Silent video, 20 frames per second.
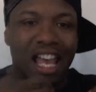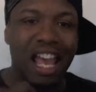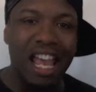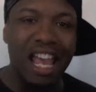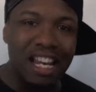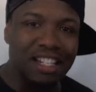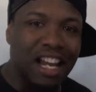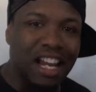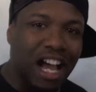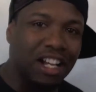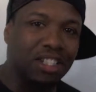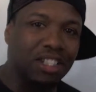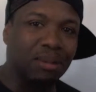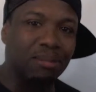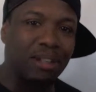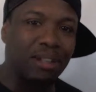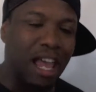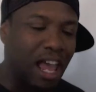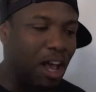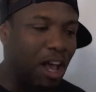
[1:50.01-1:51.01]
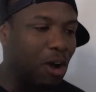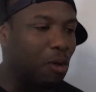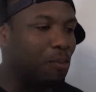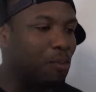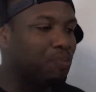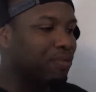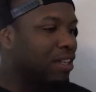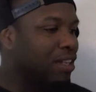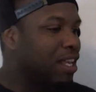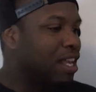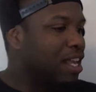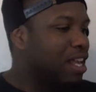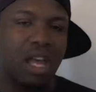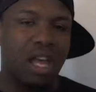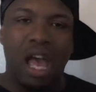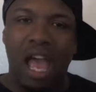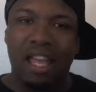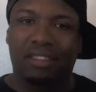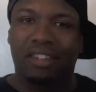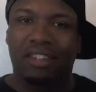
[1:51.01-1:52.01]
He knocks him down.
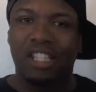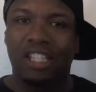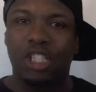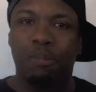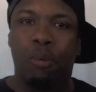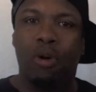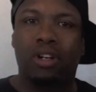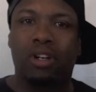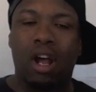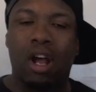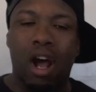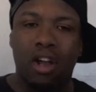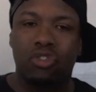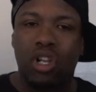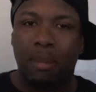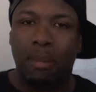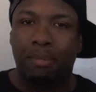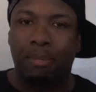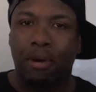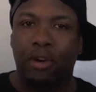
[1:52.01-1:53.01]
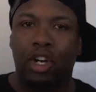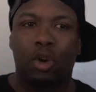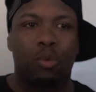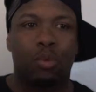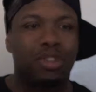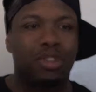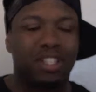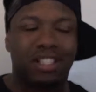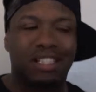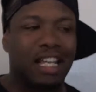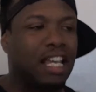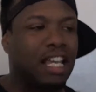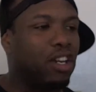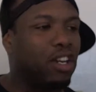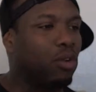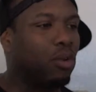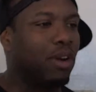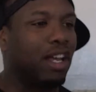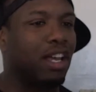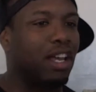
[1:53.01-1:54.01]
At this point, Andre Berto was seeing
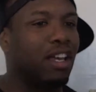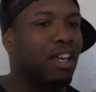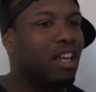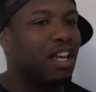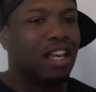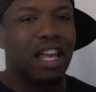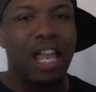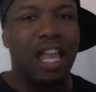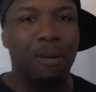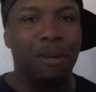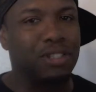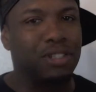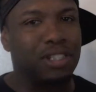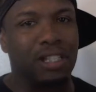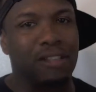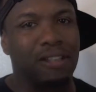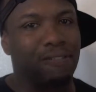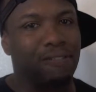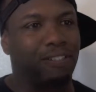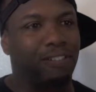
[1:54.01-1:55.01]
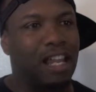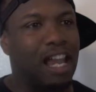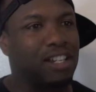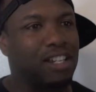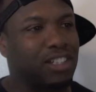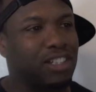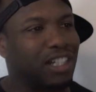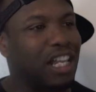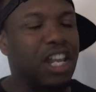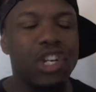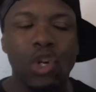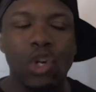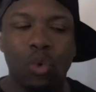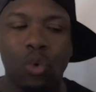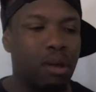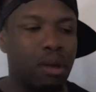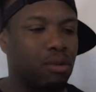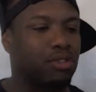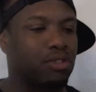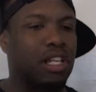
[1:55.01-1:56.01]
the red. He was seeing flashing. He knew
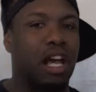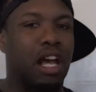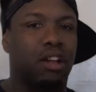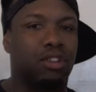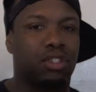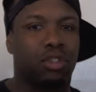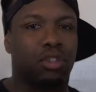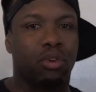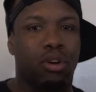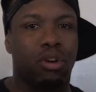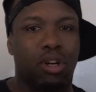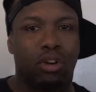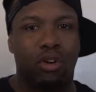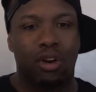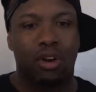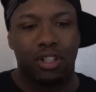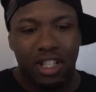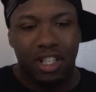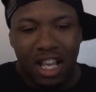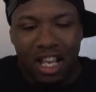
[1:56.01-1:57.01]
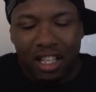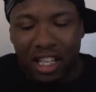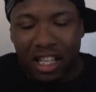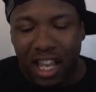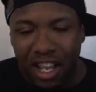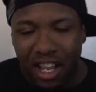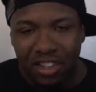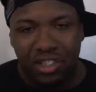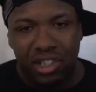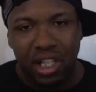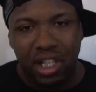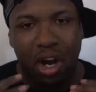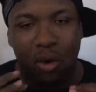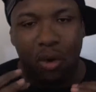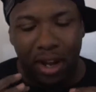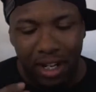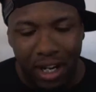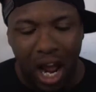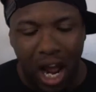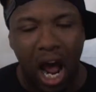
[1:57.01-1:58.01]
he was down the scorecards. He saw
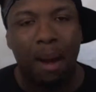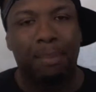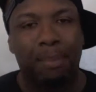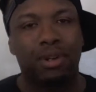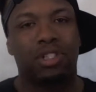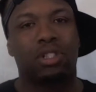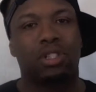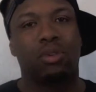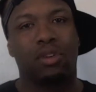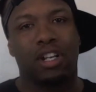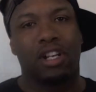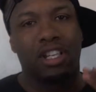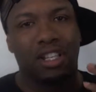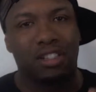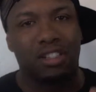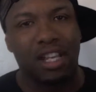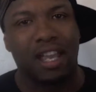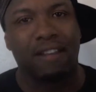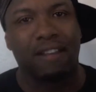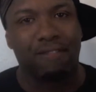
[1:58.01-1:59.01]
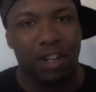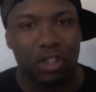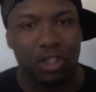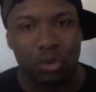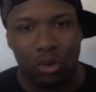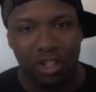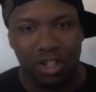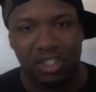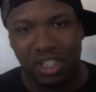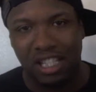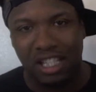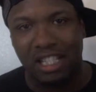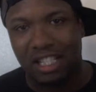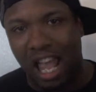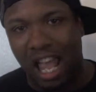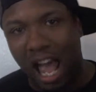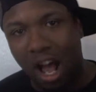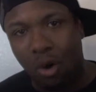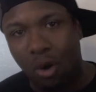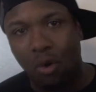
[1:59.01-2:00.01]
an opportunity to take Victor Ortiz
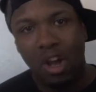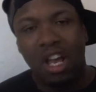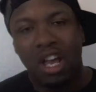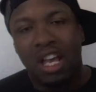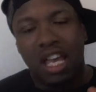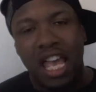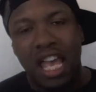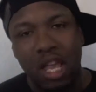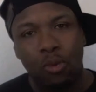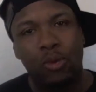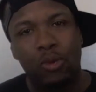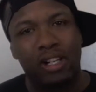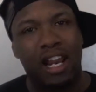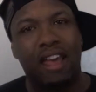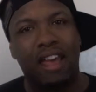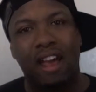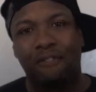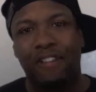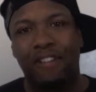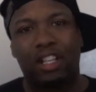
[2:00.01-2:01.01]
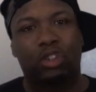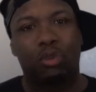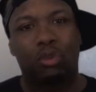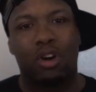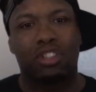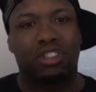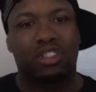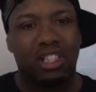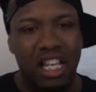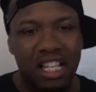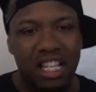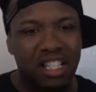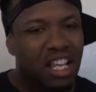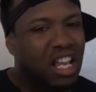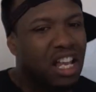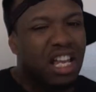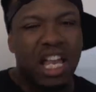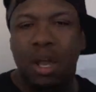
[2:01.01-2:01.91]
out. He wanted a Victor Ortiz.